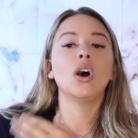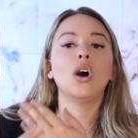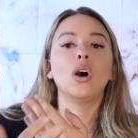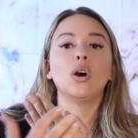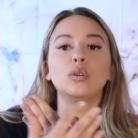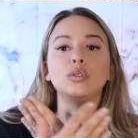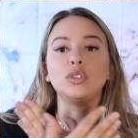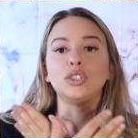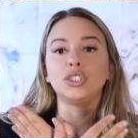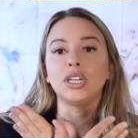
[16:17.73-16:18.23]

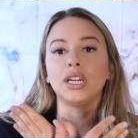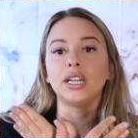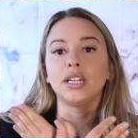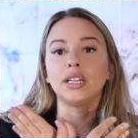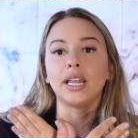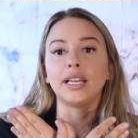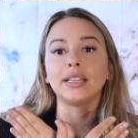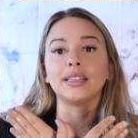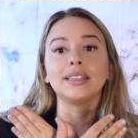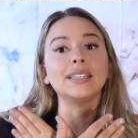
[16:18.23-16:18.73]
oh shit,
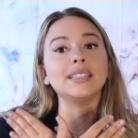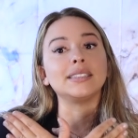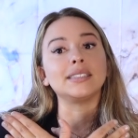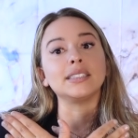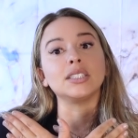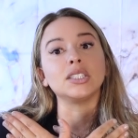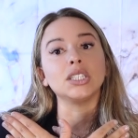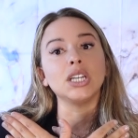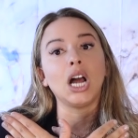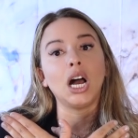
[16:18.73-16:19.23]
like, this
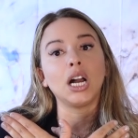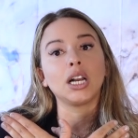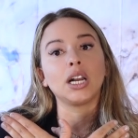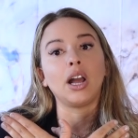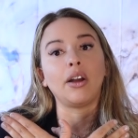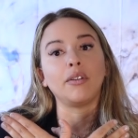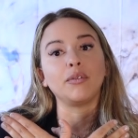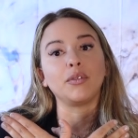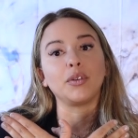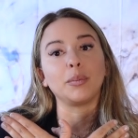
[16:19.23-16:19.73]
is not
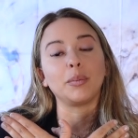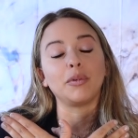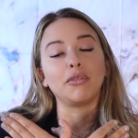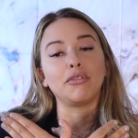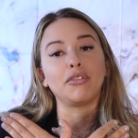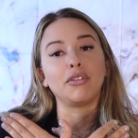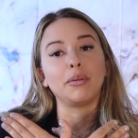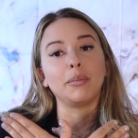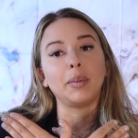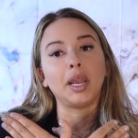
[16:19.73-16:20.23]
comfortable
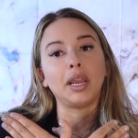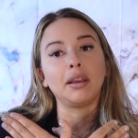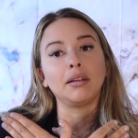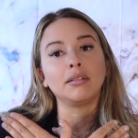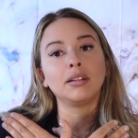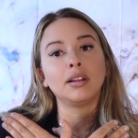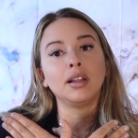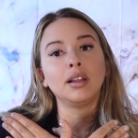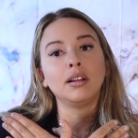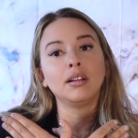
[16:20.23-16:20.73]
for
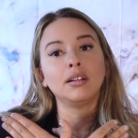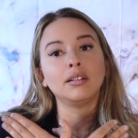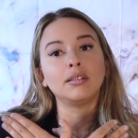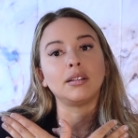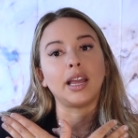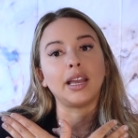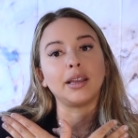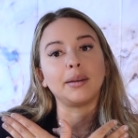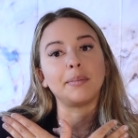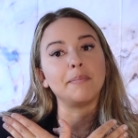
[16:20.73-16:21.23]
me.
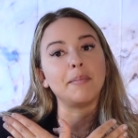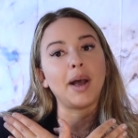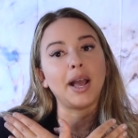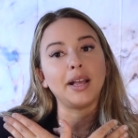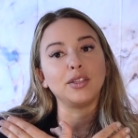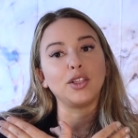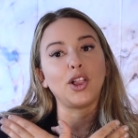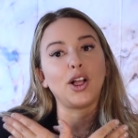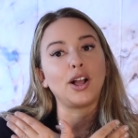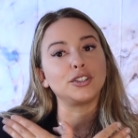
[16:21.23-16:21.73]
Like, my
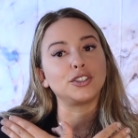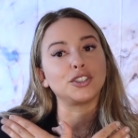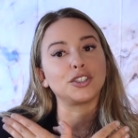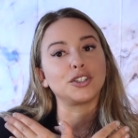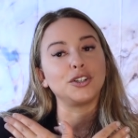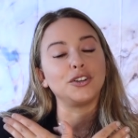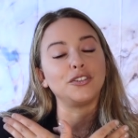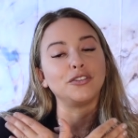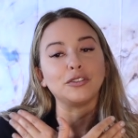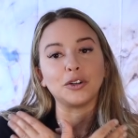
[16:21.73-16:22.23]

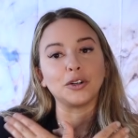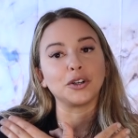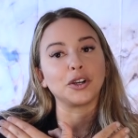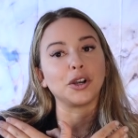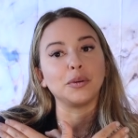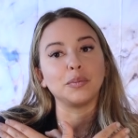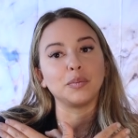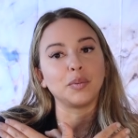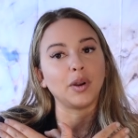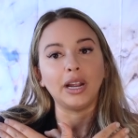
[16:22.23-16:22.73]
logical
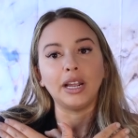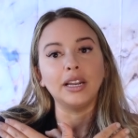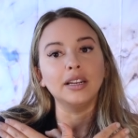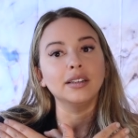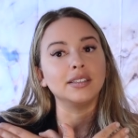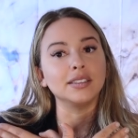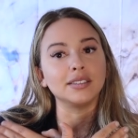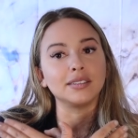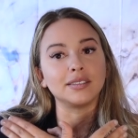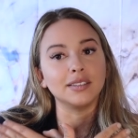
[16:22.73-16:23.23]
Virgo brain
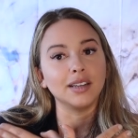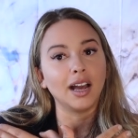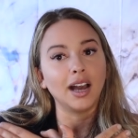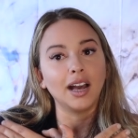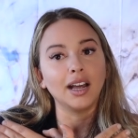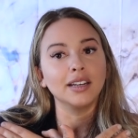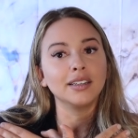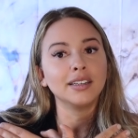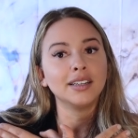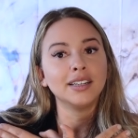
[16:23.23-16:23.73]
does
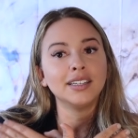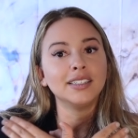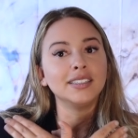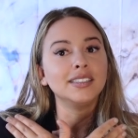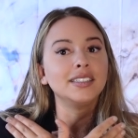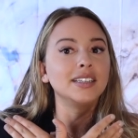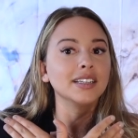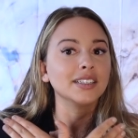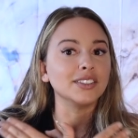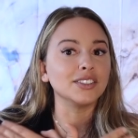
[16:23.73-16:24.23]
not,
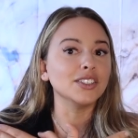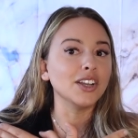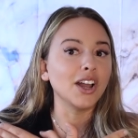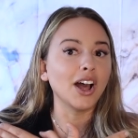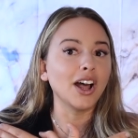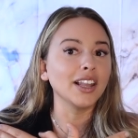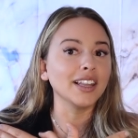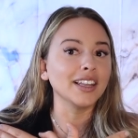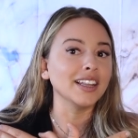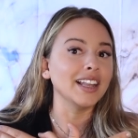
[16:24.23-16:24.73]
does
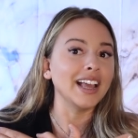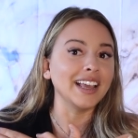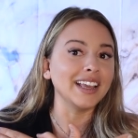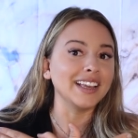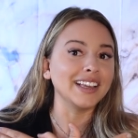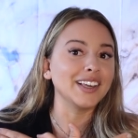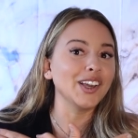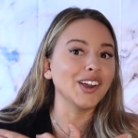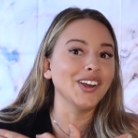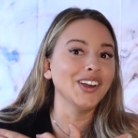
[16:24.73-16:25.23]
not
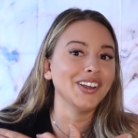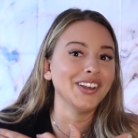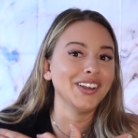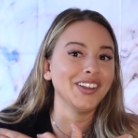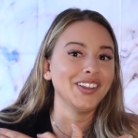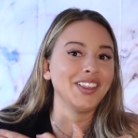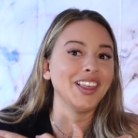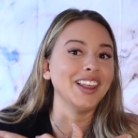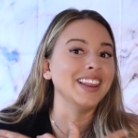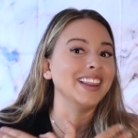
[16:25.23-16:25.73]
like
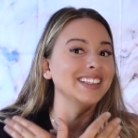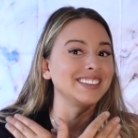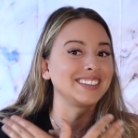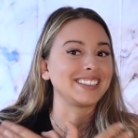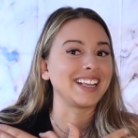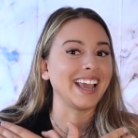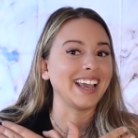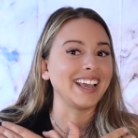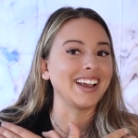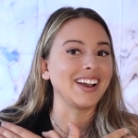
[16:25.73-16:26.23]
this
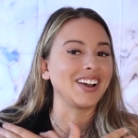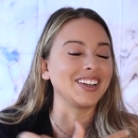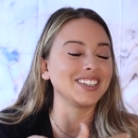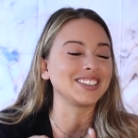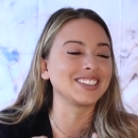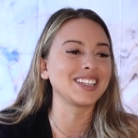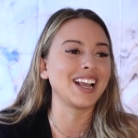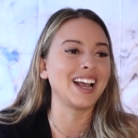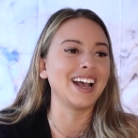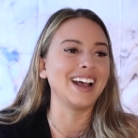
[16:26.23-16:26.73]

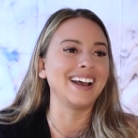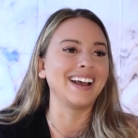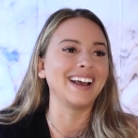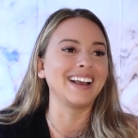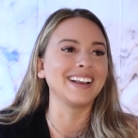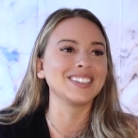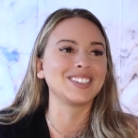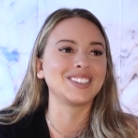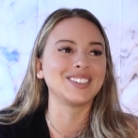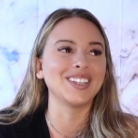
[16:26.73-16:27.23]
chaos.
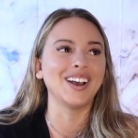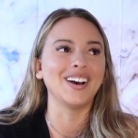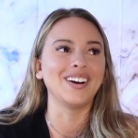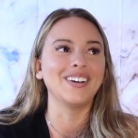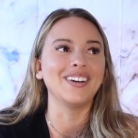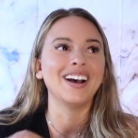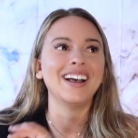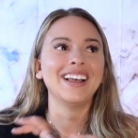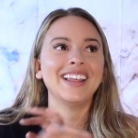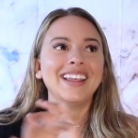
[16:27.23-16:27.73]
Uh,
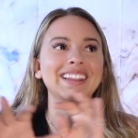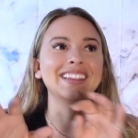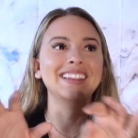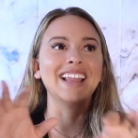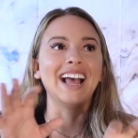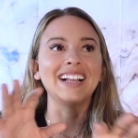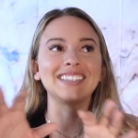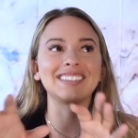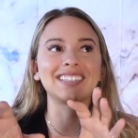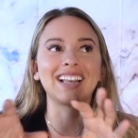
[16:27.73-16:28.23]
so
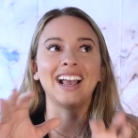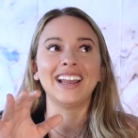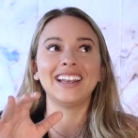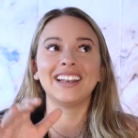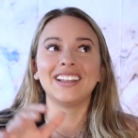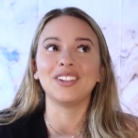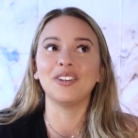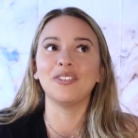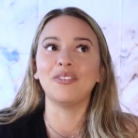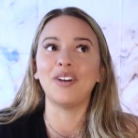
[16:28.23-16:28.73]
that's kind
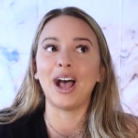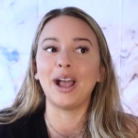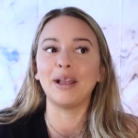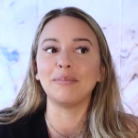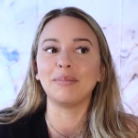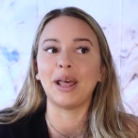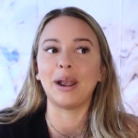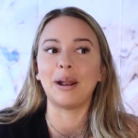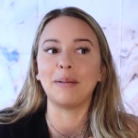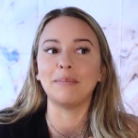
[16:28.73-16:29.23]
of the
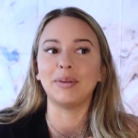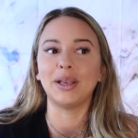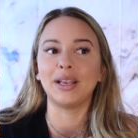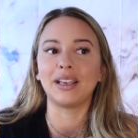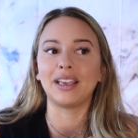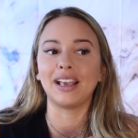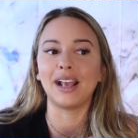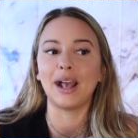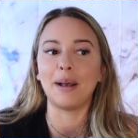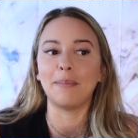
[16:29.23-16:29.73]
vibe that I'm
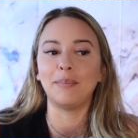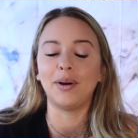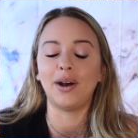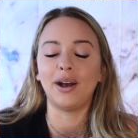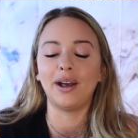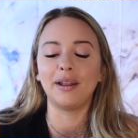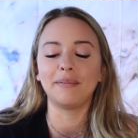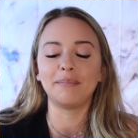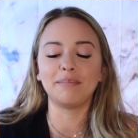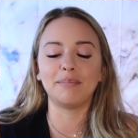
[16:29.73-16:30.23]
picking up
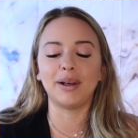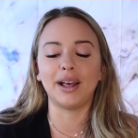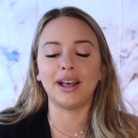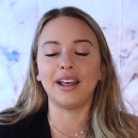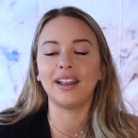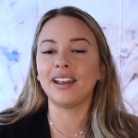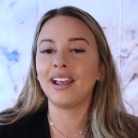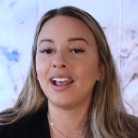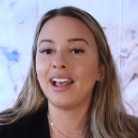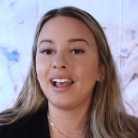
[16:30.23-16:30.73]
on.
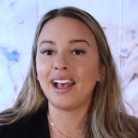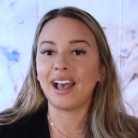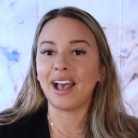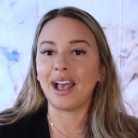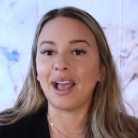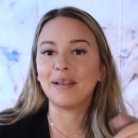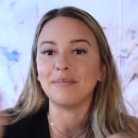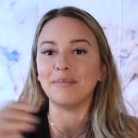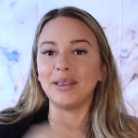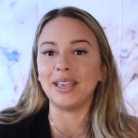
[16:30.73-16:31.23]
But
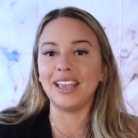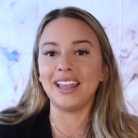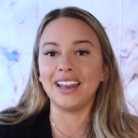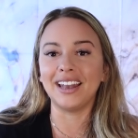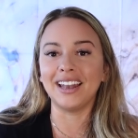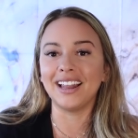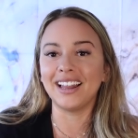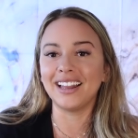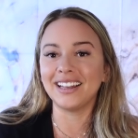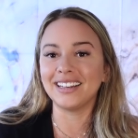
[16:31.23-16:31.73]
I
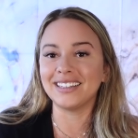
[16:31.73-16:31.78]
mean,